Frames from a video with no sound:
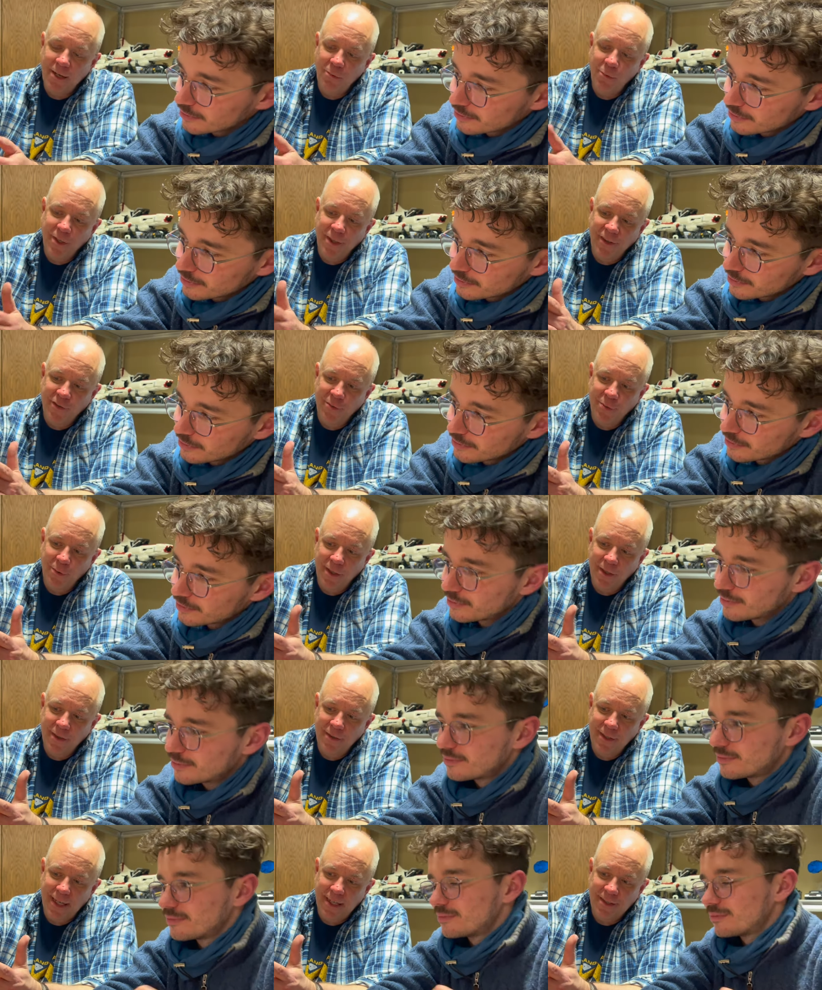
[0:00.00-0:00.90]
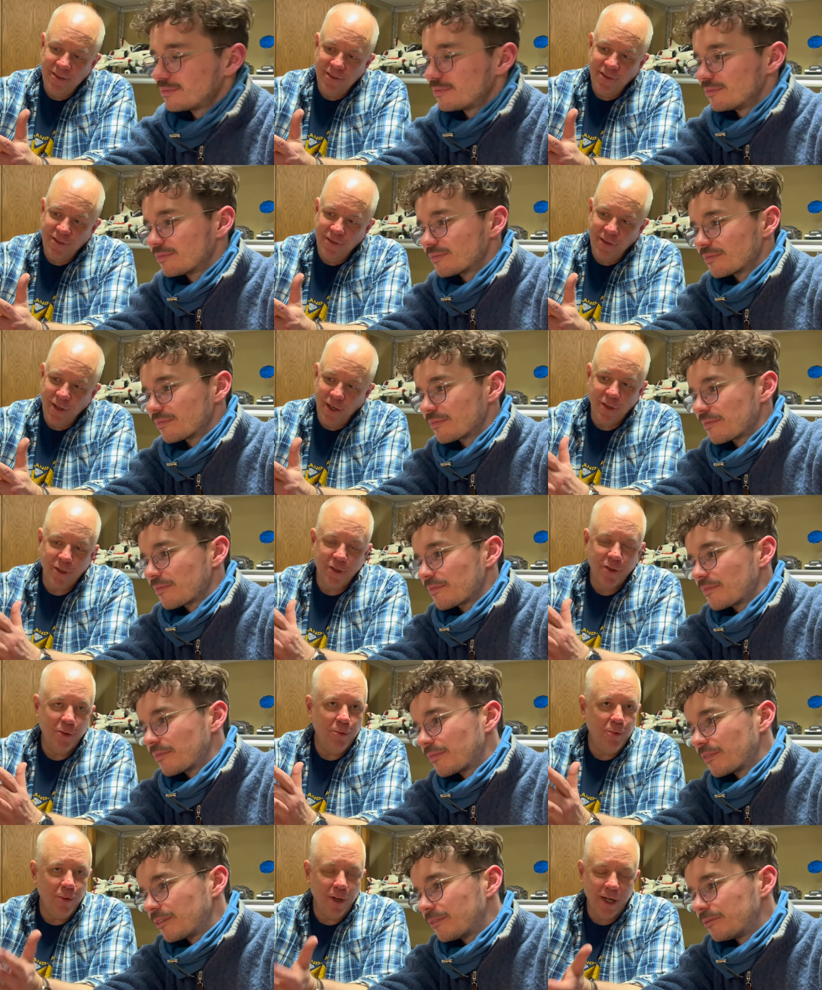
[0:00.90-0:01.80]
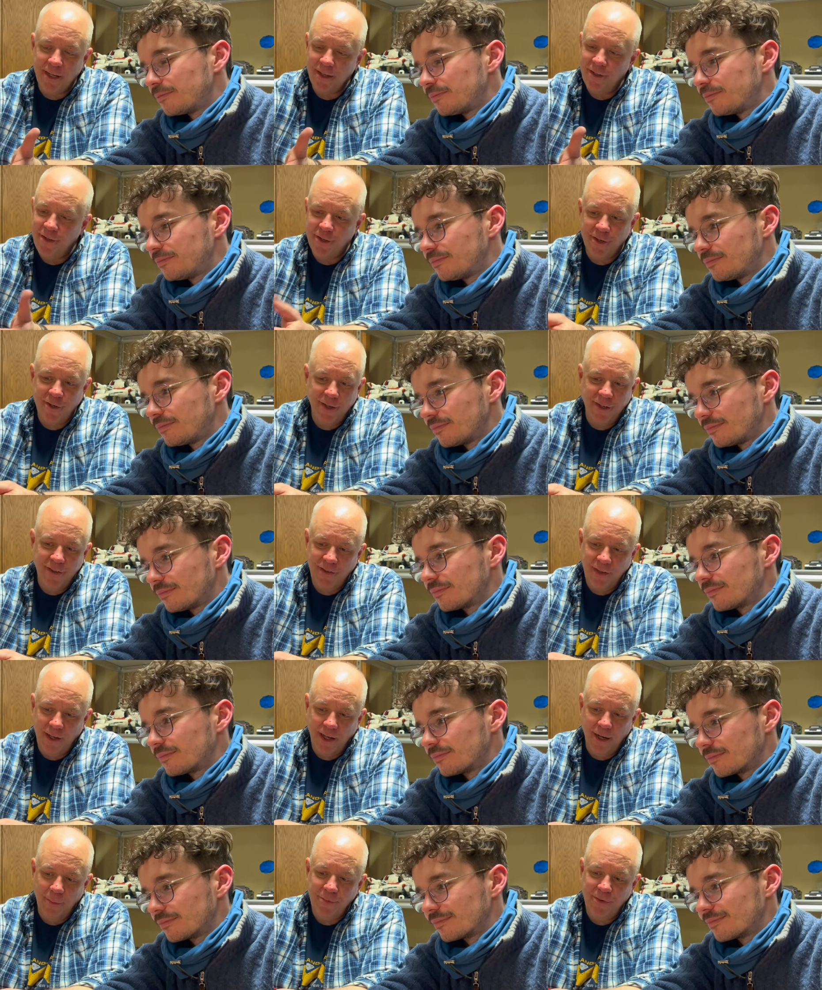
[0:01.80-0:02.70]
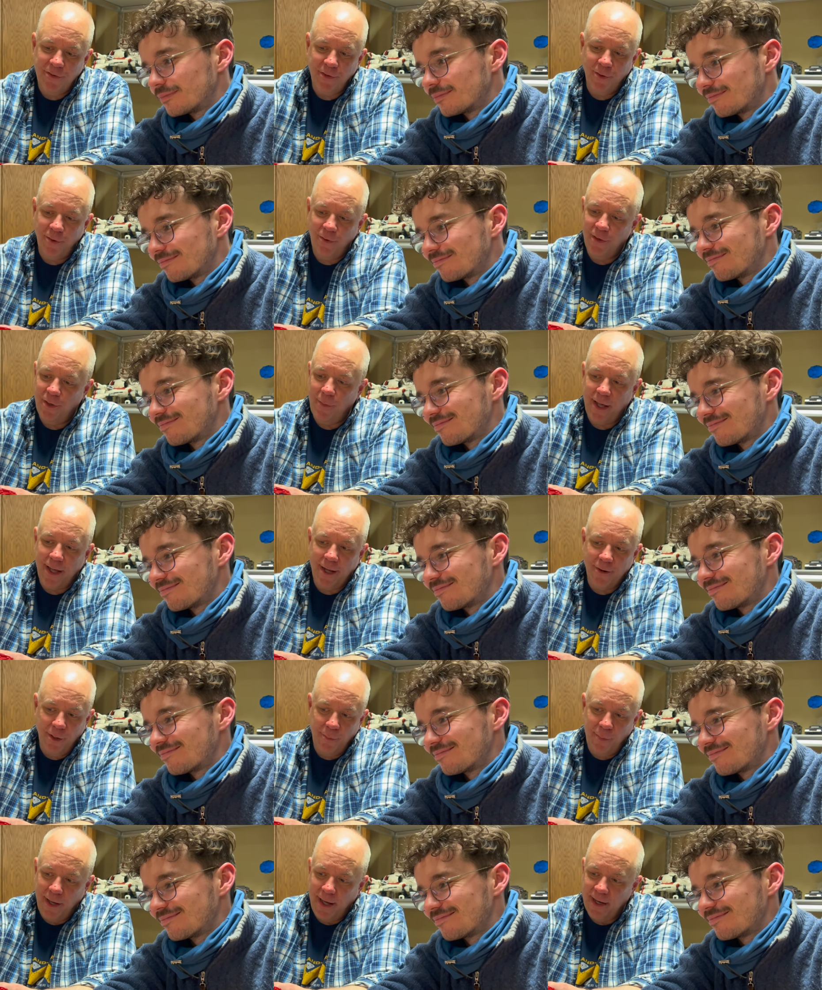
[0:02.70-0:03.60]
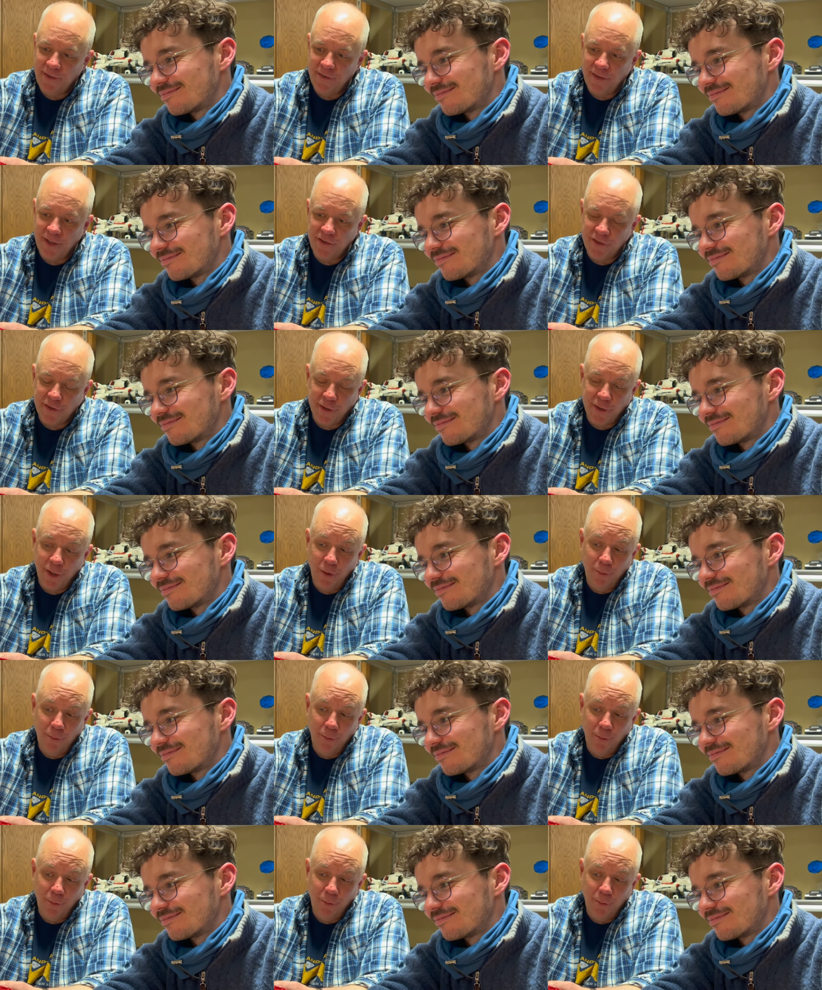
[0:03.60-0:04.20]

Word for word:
Speaker 1: with this one, it's a quick and dirty setup, so the battery pack's external,